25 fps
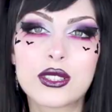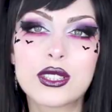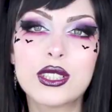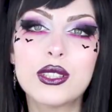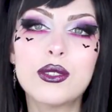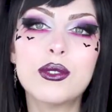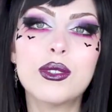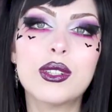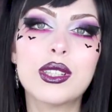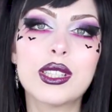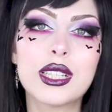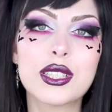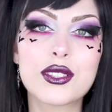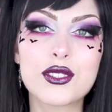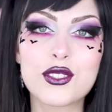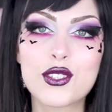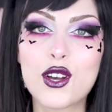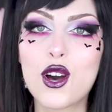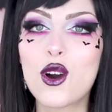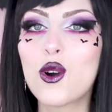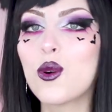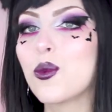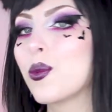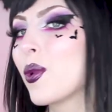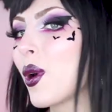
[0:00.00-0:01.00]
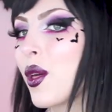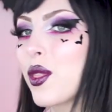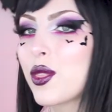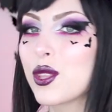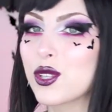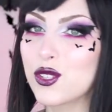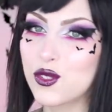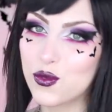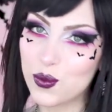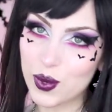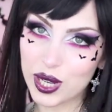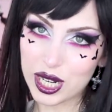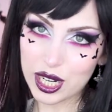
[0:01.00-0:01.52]
So let's hope
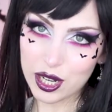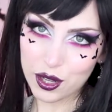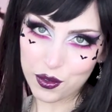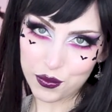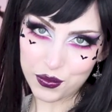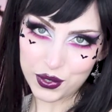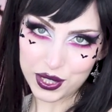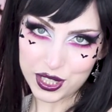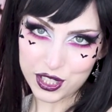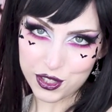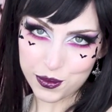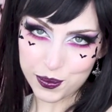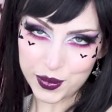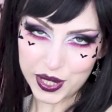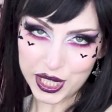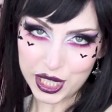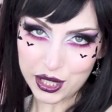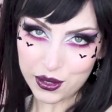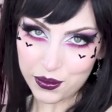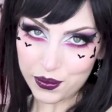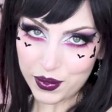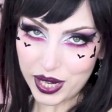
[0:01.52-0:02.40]
this one fits me